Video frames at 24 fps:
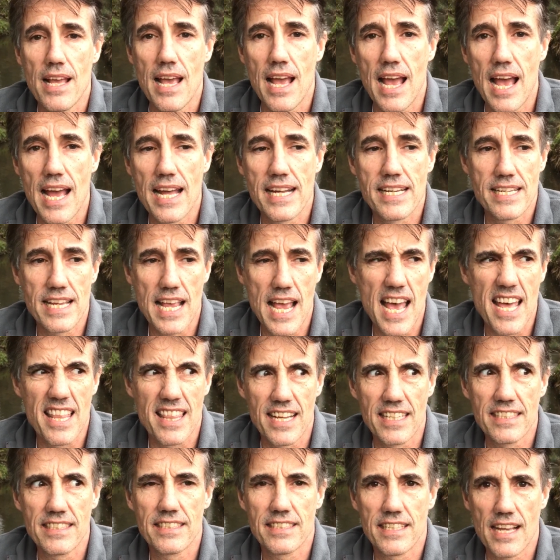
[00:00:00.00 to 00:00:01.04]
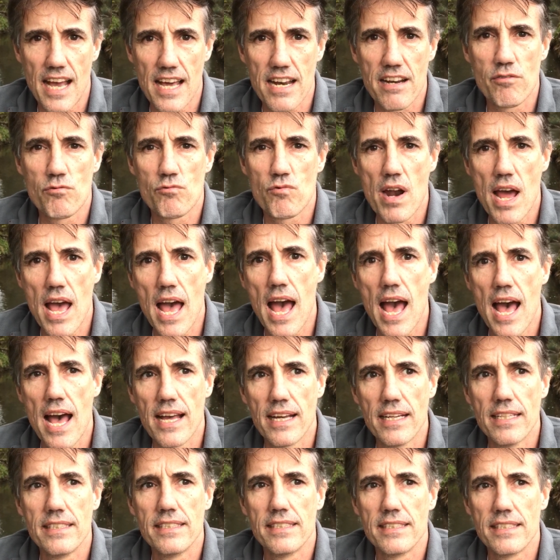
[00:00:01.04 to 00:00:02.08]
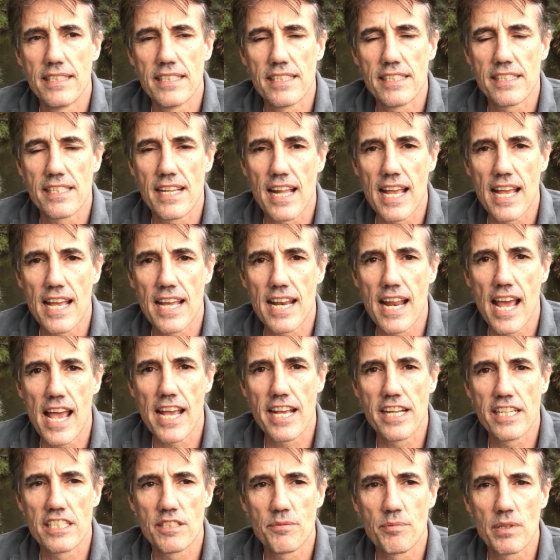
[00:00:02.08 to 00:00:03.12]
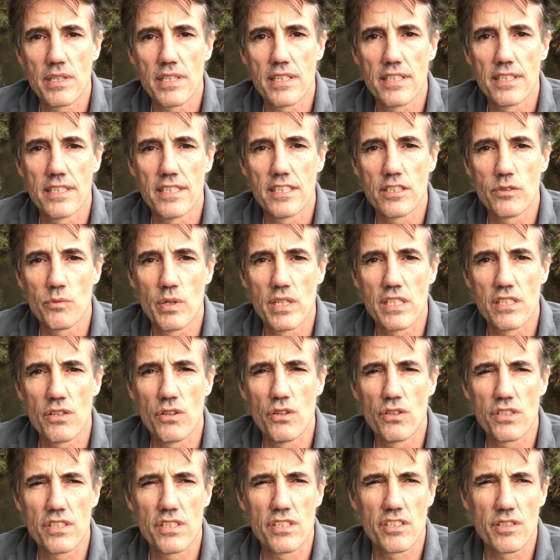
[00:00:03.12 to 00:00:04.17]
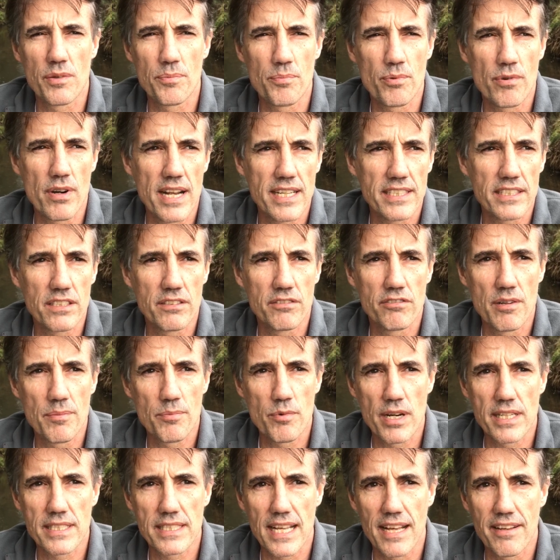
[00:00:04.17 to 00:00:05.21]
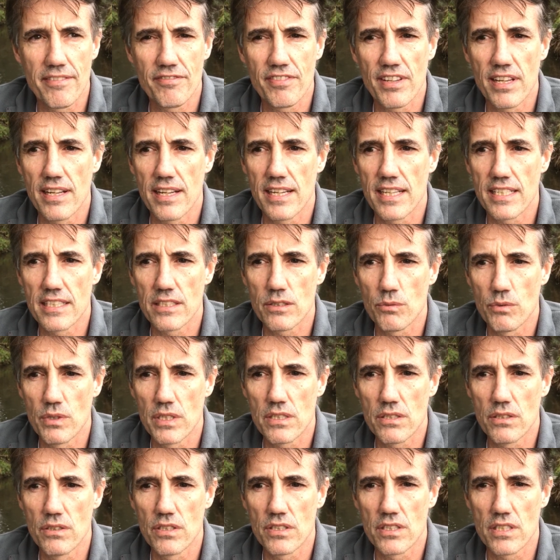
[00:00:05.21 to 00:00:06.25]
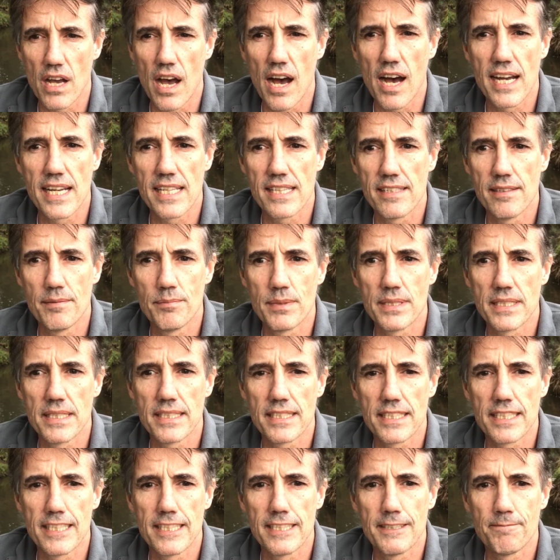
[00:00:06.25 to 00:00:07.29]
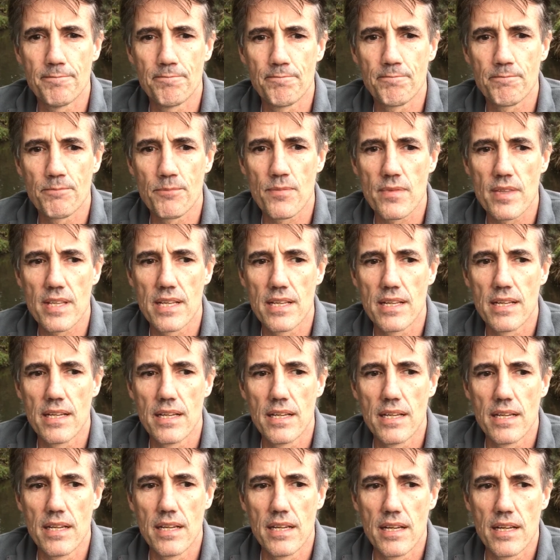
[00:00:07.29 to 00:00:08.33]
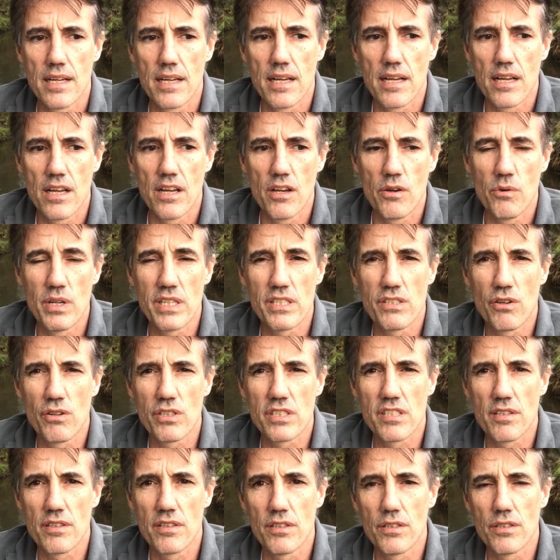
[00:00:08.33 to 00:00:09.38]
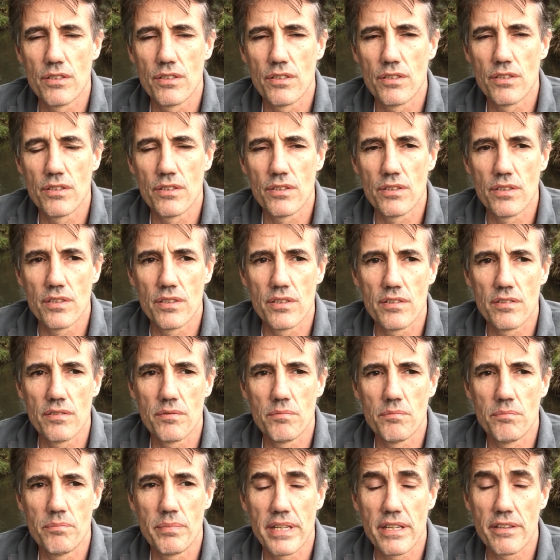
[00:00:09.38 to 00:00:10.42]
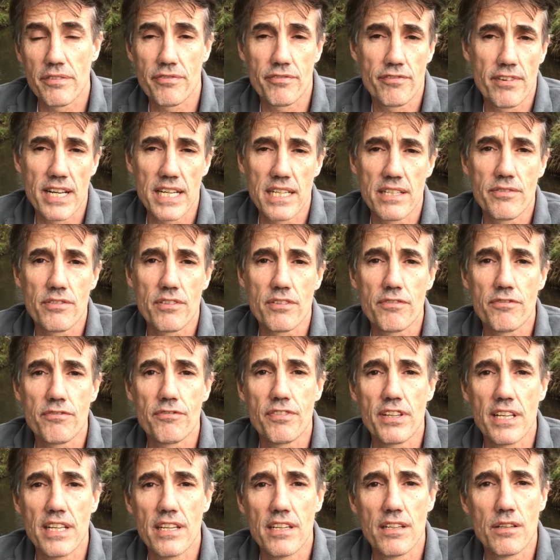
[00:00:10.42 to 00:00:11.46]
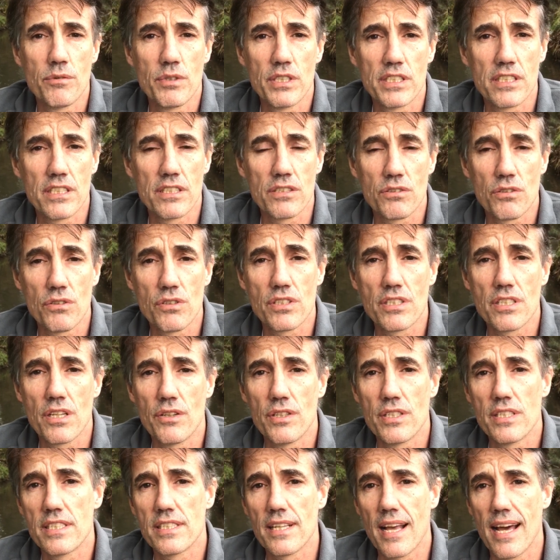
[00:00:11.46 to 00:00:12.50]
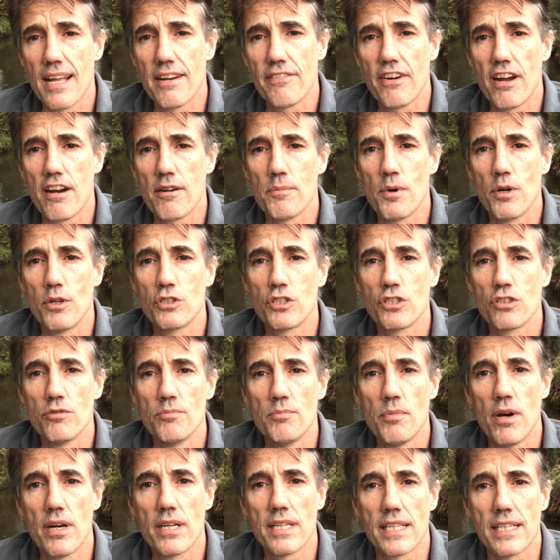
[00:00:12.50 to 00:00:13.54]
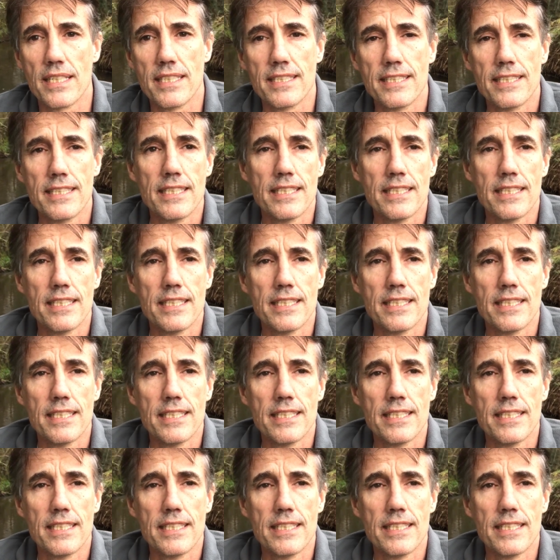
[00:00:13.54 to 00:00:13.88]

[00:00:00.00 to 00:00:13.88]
And yeah, that's kind of rare in this day and age, because we're taught to suppress and repress our feelings, and we're taught to hide them, and we're taught to be afraid of the fear which is also inside of our emotional body.